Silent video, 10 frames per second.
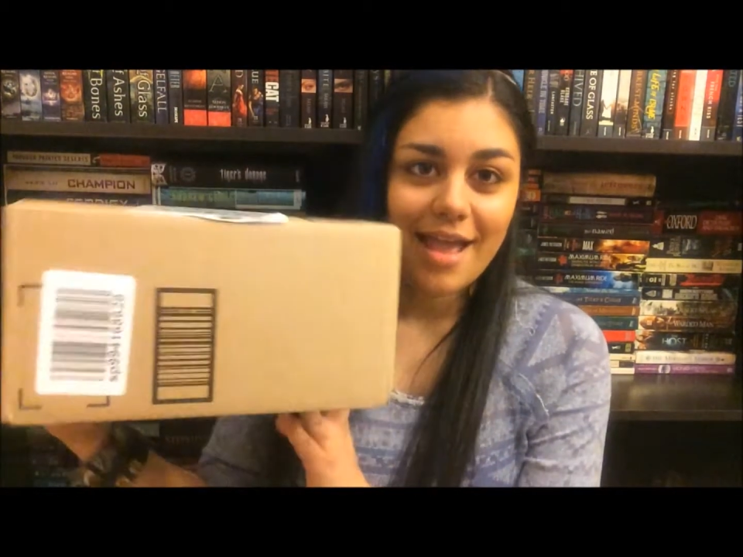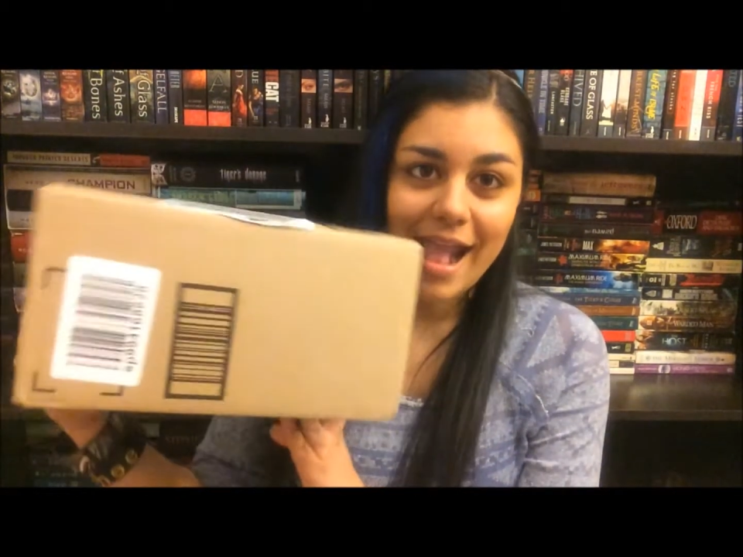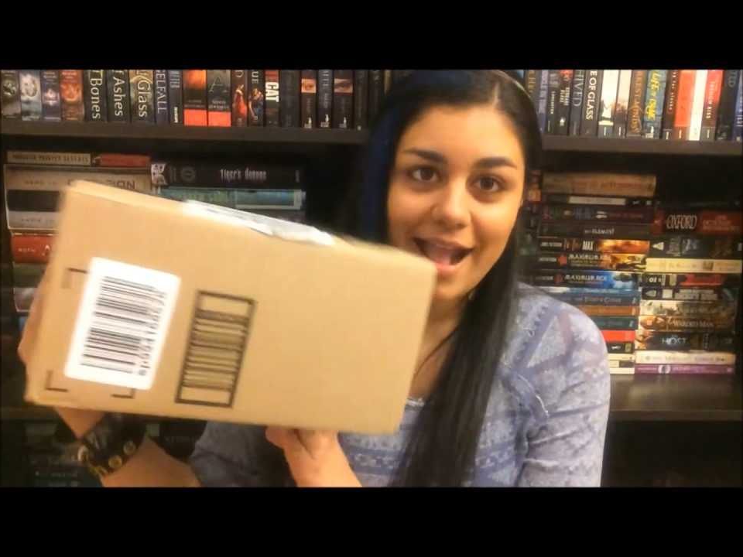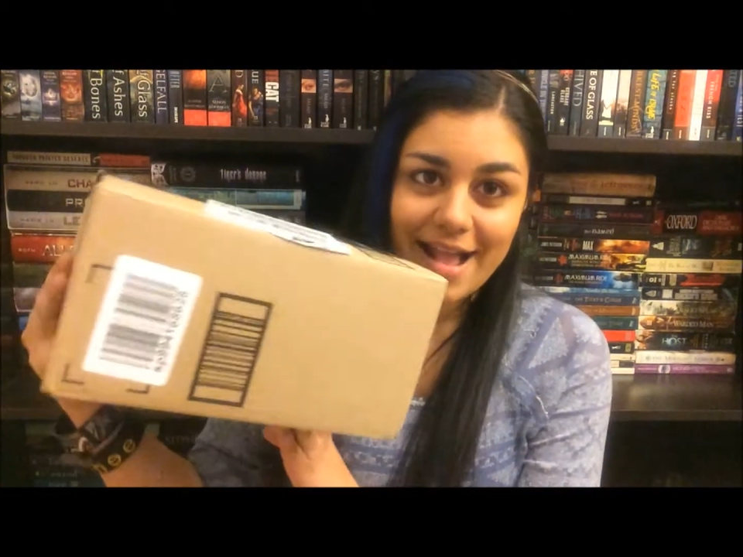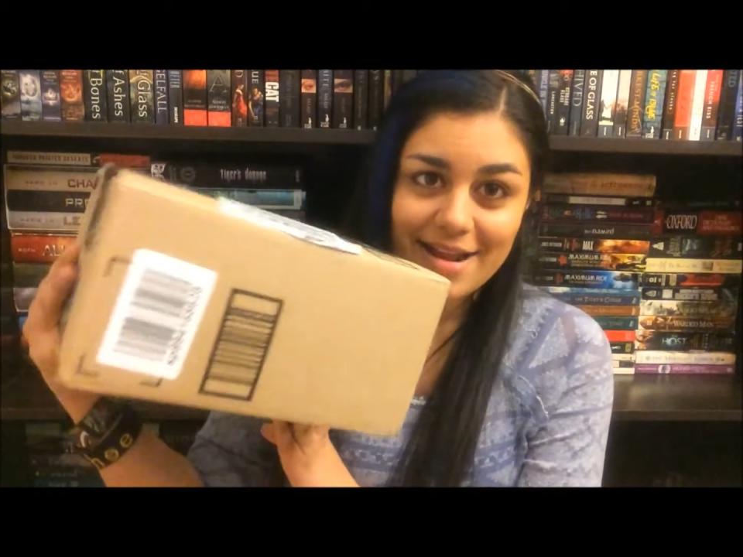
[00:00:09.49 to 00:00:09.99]

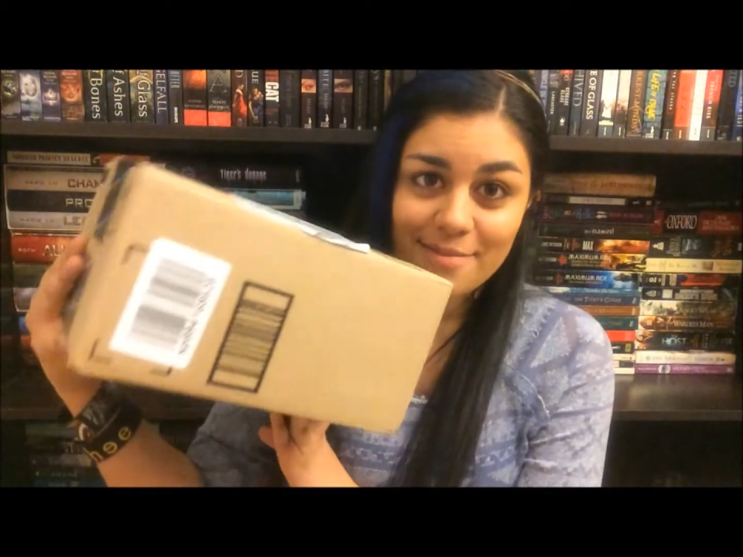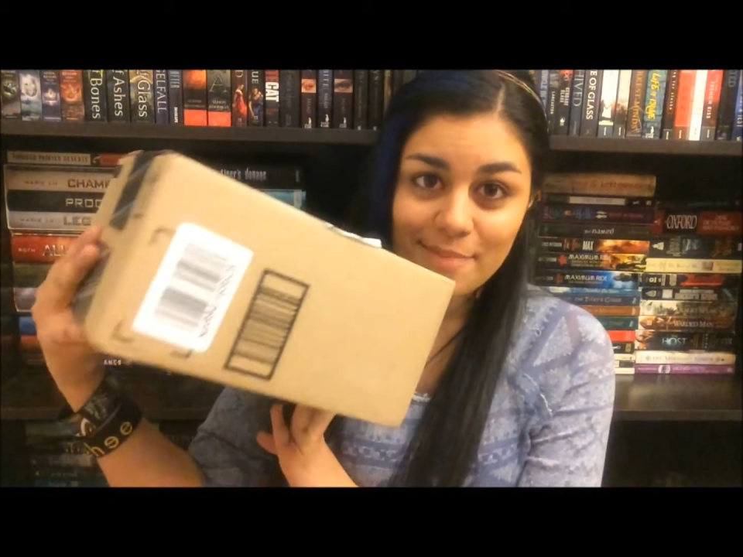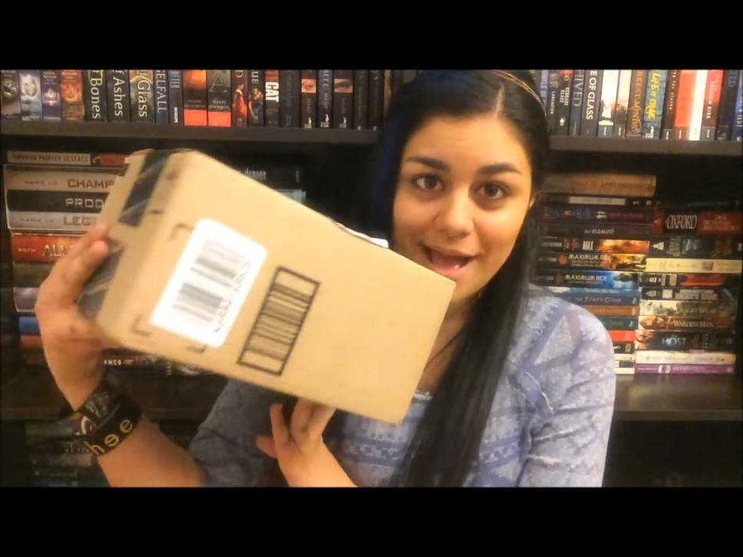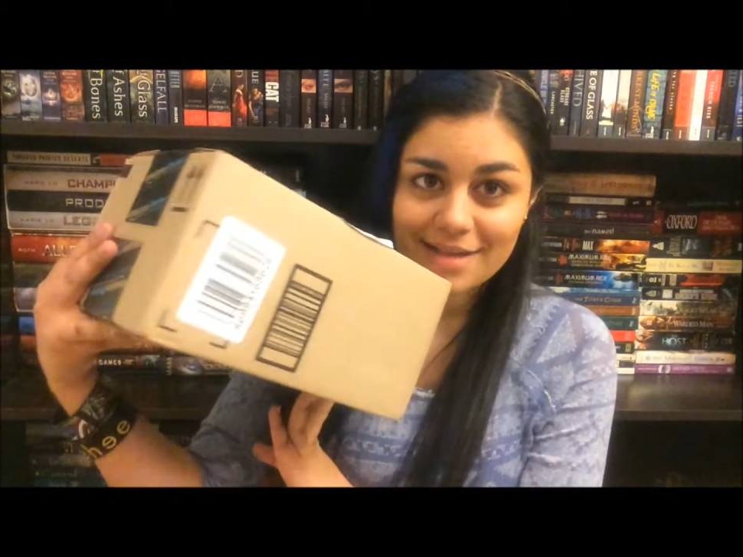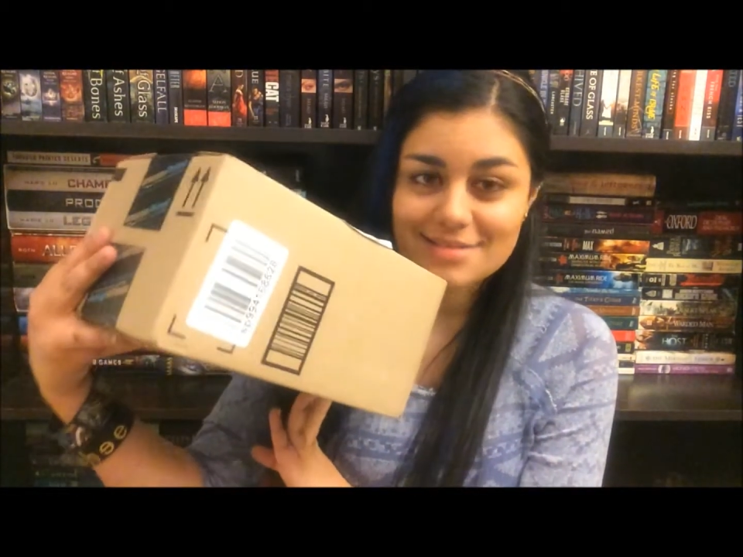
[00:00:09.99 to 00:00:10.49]
an
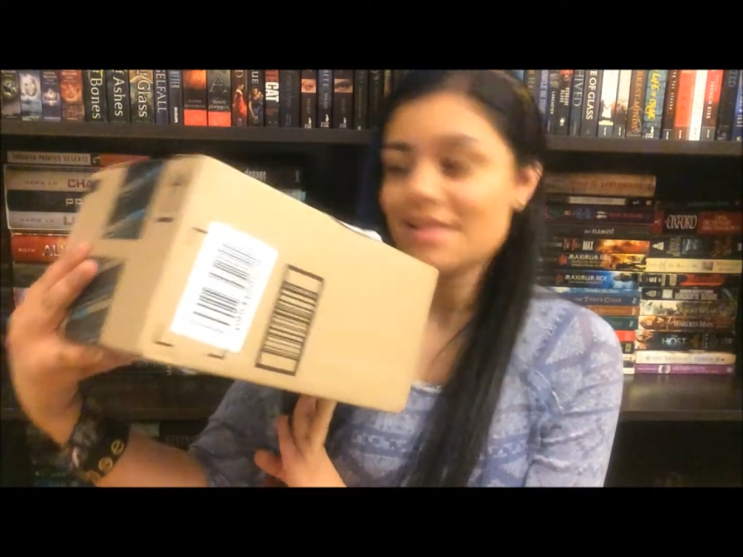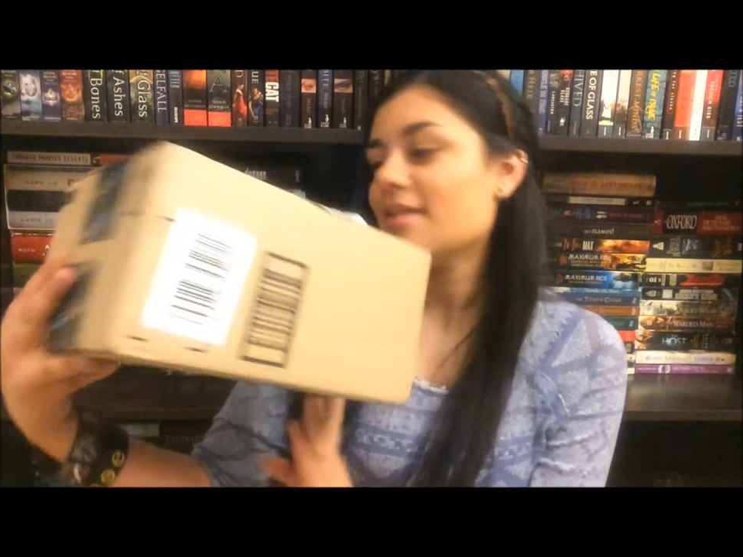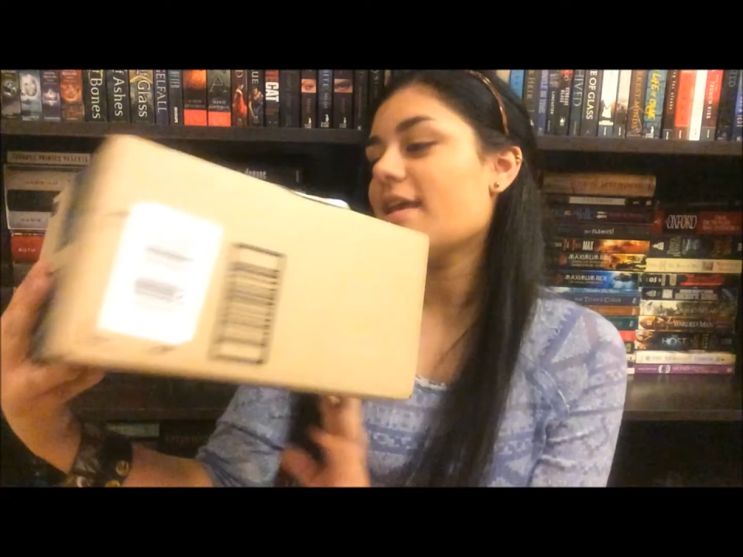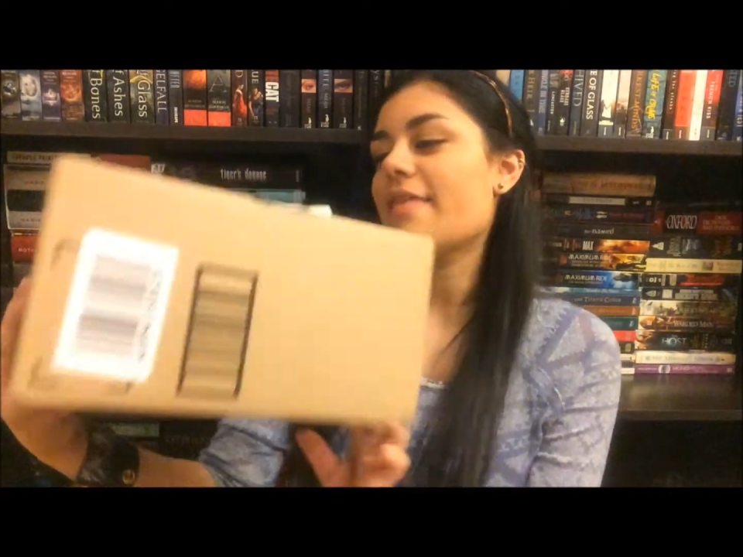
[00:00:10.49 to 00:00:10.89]
unboxing